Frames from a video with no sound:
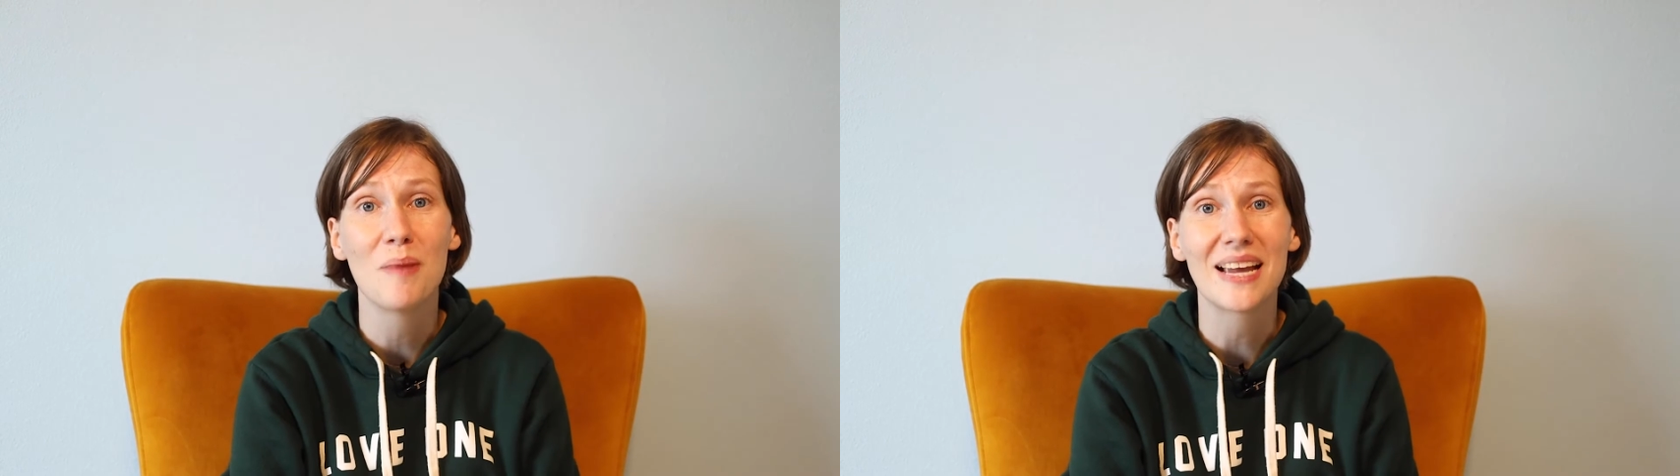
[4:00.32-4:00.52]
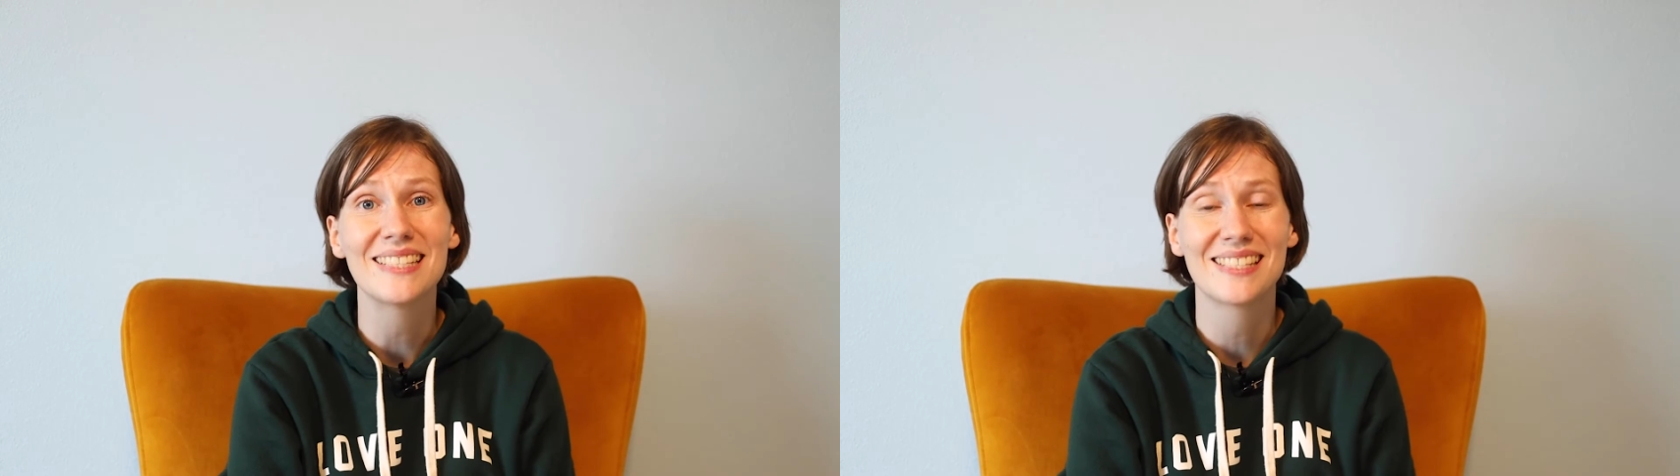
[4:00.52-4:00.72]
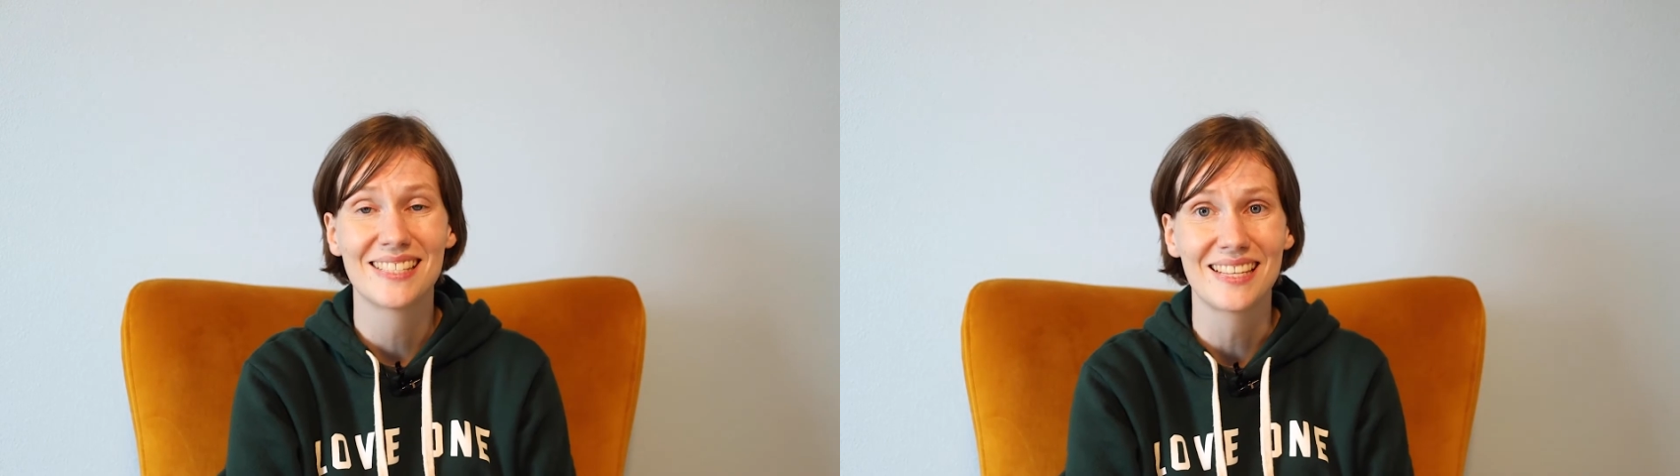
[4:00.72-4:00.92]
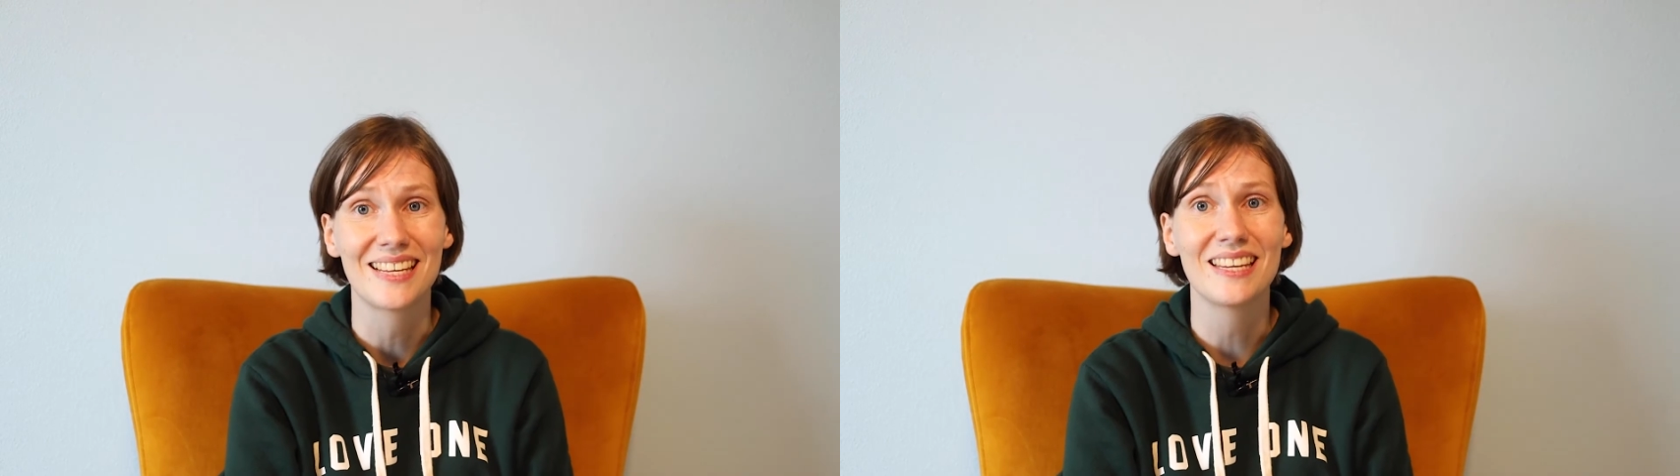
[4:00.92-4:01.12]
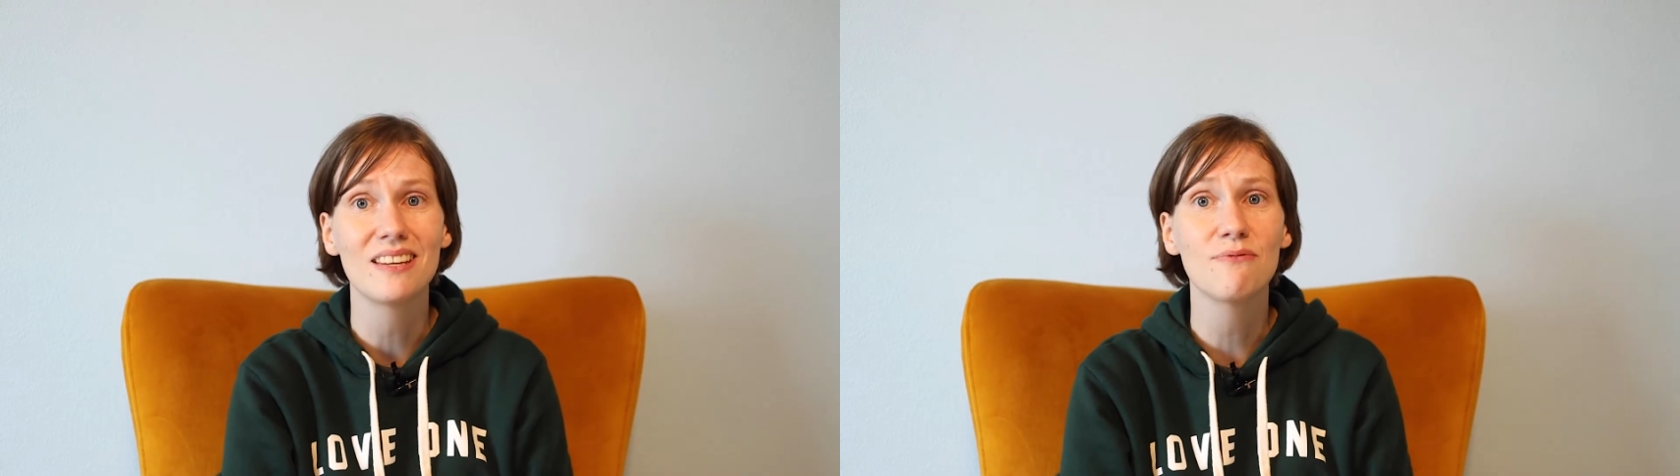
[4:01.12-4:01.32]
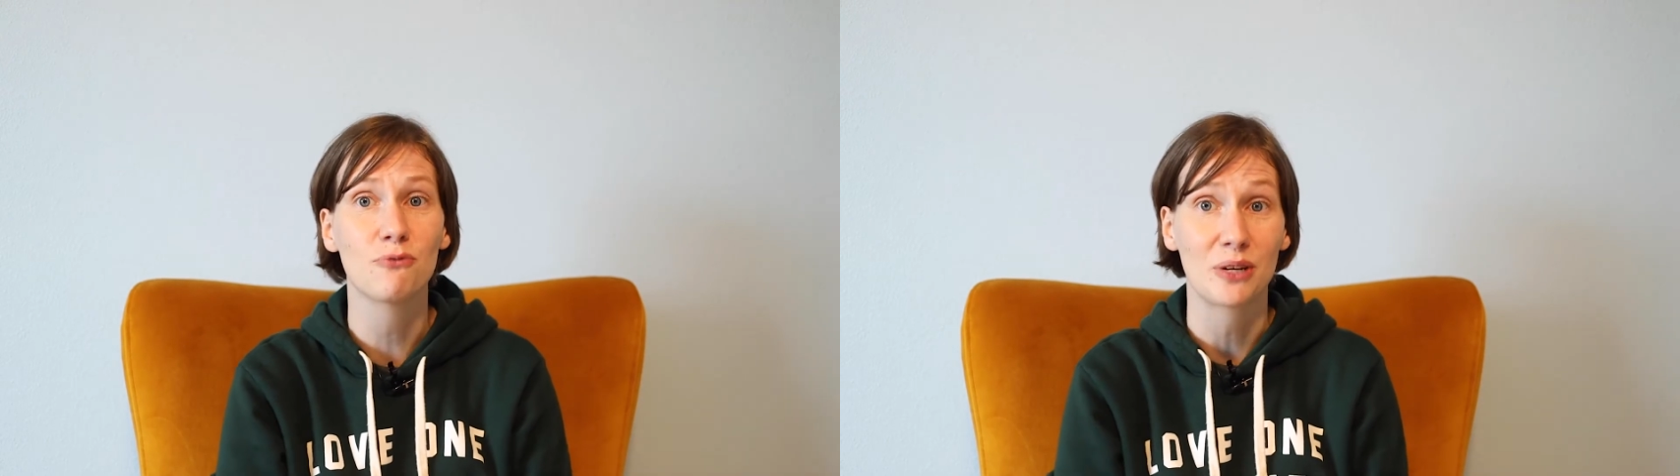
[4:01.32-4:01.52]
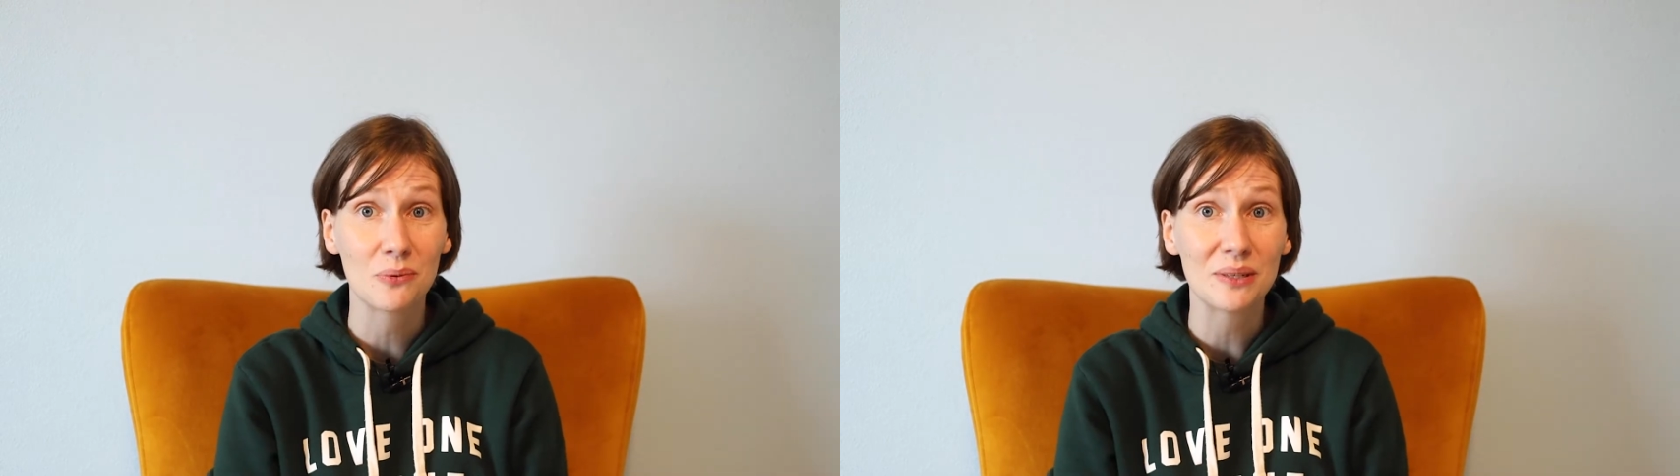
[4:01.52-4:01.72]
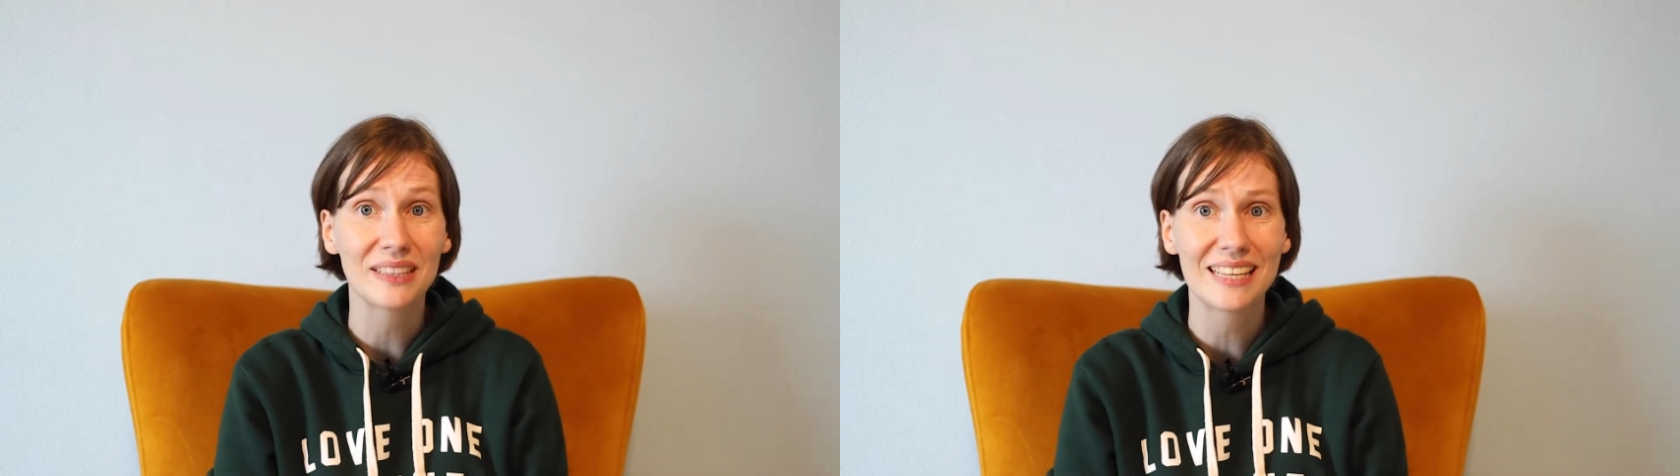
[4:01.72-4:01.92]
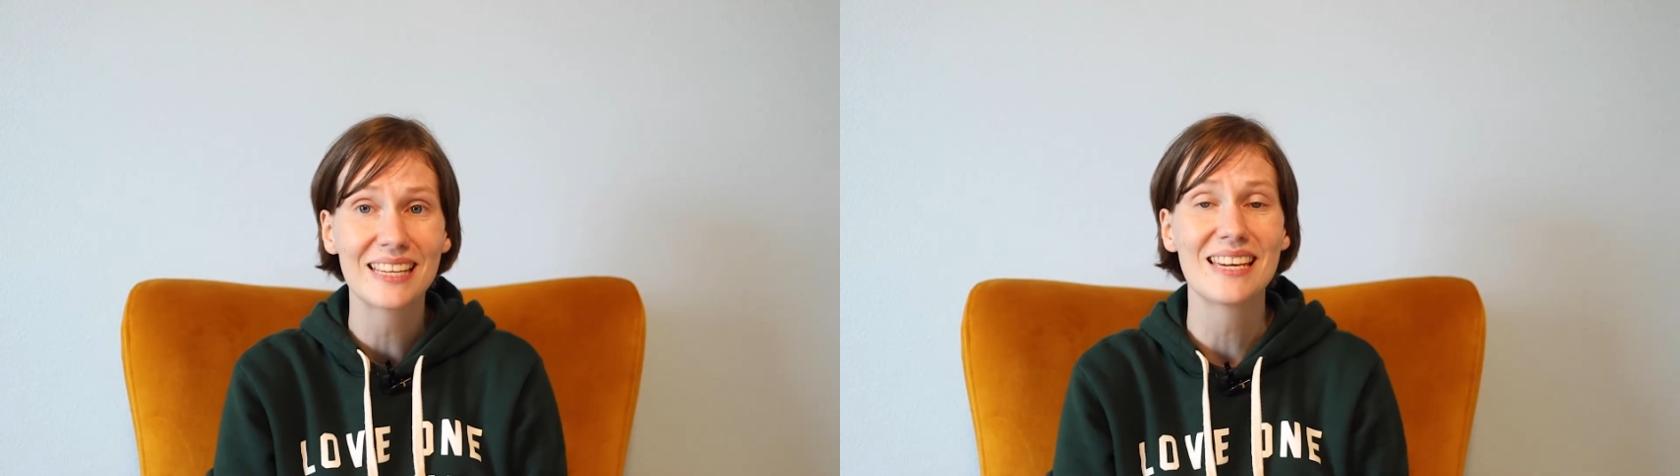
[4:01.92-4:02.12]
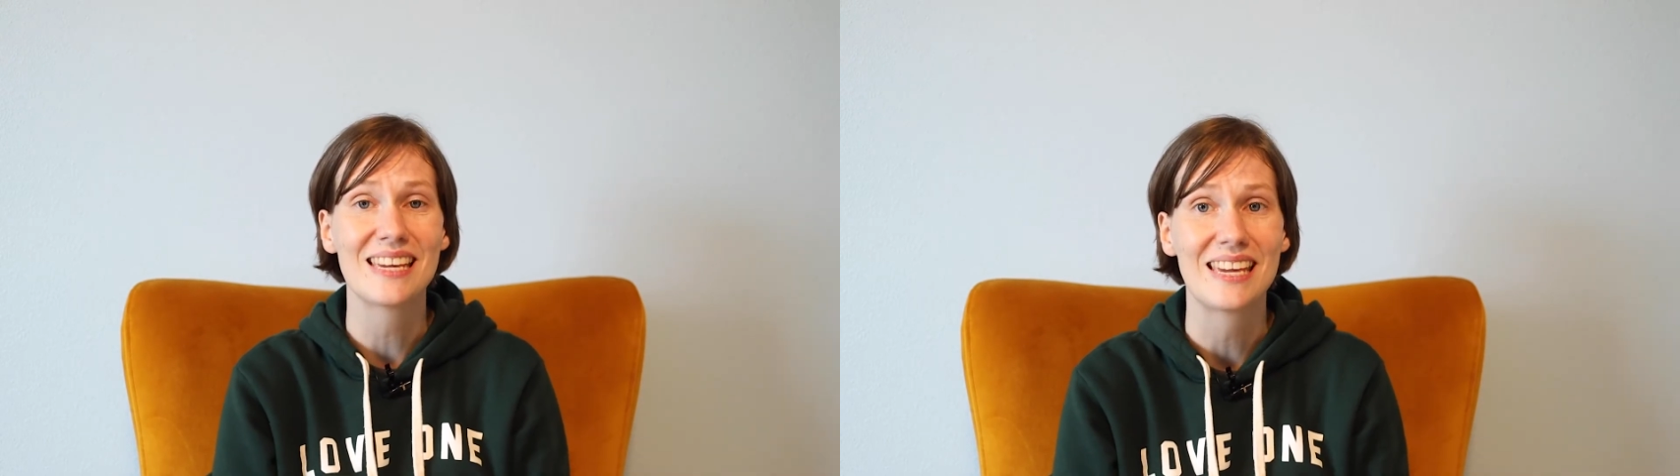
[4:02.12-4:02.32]
might see
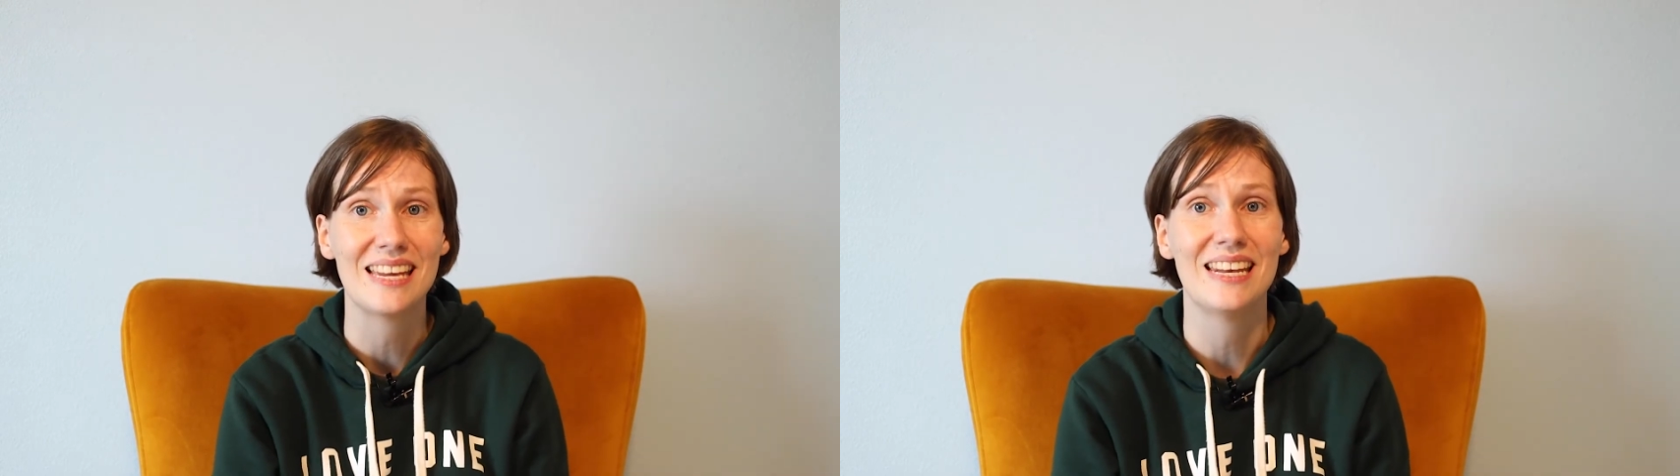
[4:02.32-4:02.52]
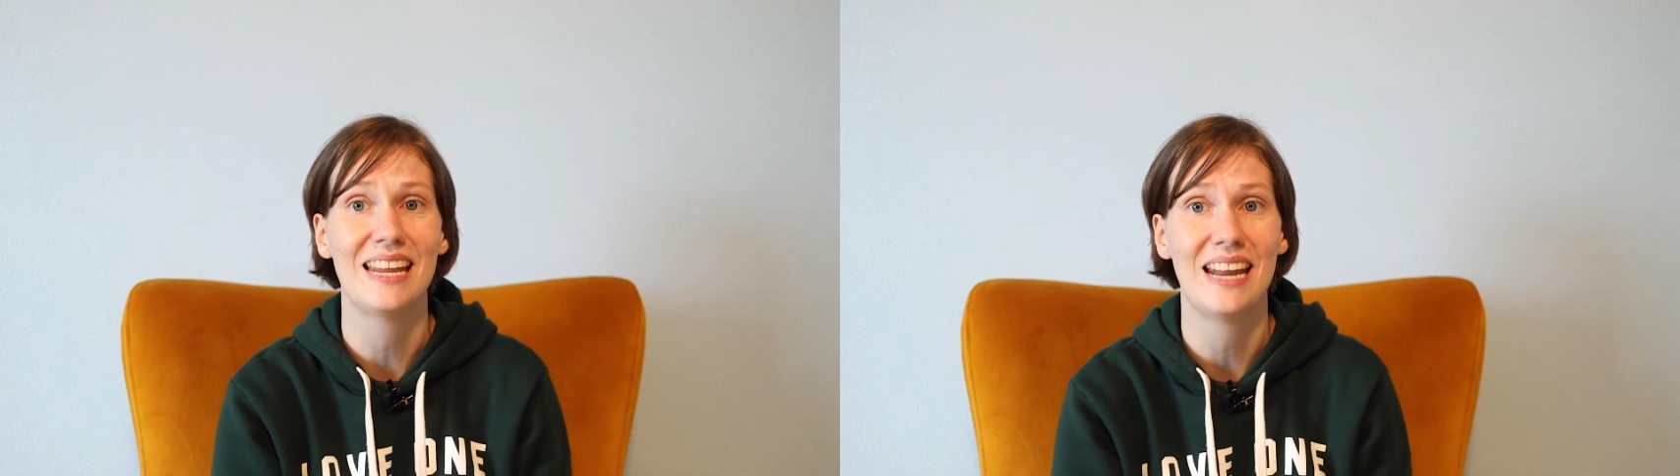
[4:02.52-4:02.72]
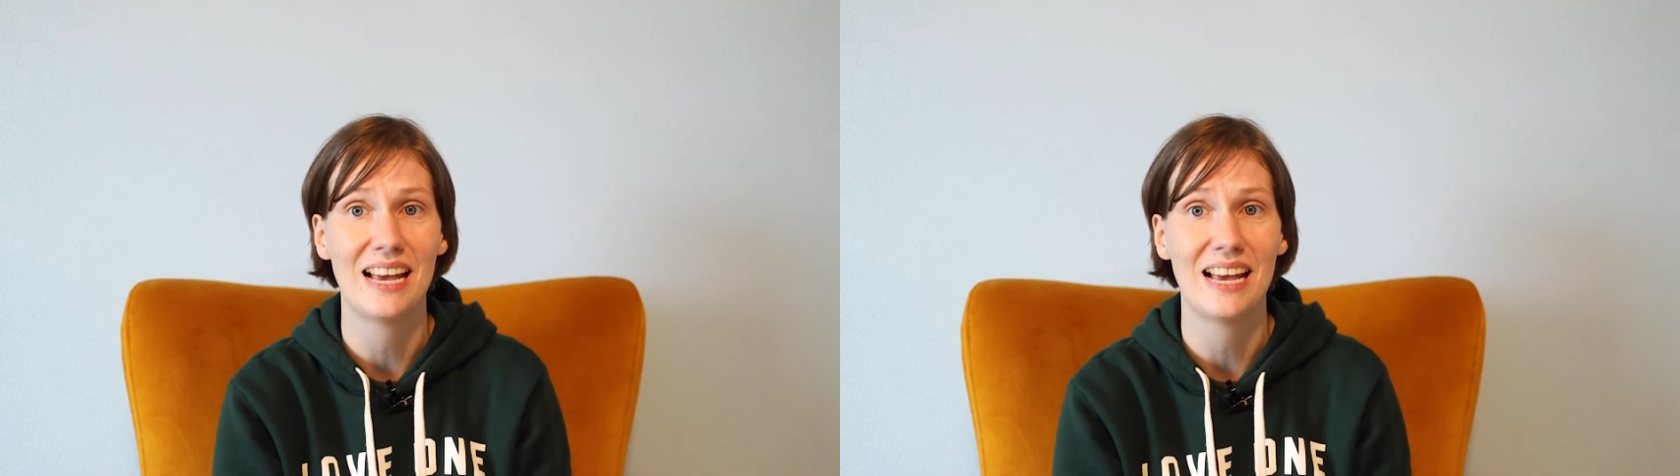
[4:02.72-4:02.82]
frequently in an